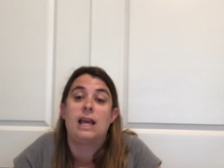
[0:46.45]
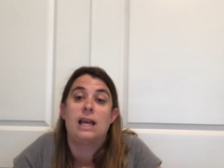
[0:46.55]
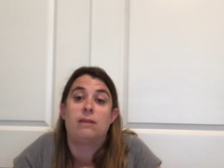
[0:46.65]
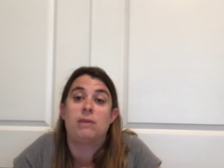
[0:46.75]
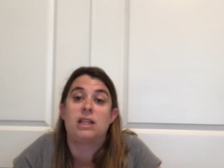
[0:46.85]

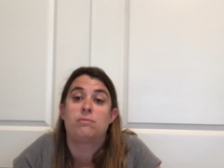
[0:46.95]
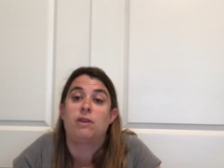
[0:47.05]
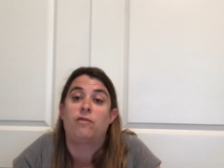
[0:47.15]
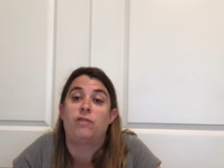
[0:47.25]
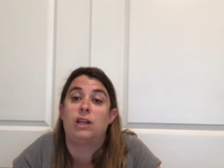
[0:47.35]
and it makes me
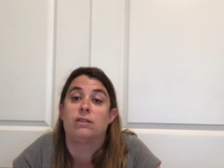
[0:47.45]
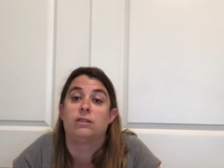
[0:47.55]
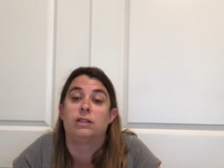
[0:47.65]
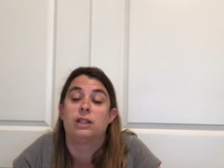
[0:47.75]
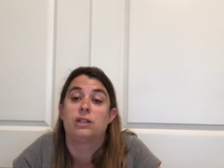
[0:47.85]

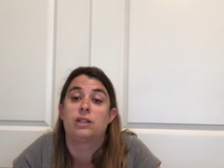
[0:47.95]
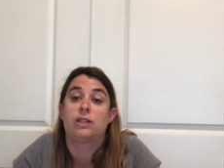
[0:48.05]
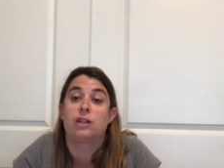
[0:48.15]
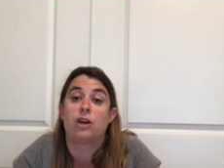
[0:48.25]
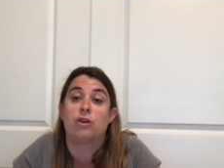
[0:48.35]
feel
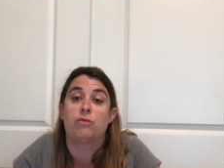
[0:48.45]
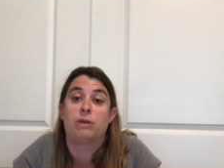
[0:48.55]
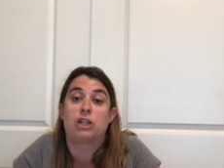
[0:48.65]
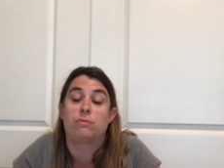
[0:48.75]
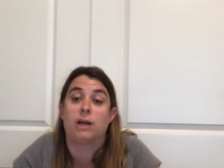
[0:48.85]
so
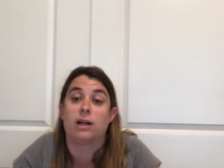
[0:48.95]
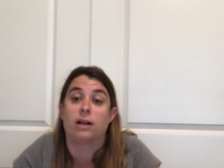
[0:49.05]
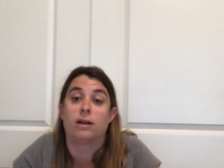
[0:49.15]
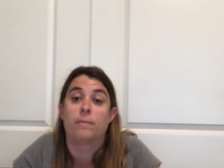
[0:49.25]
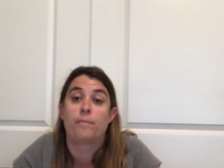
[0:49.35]
much better.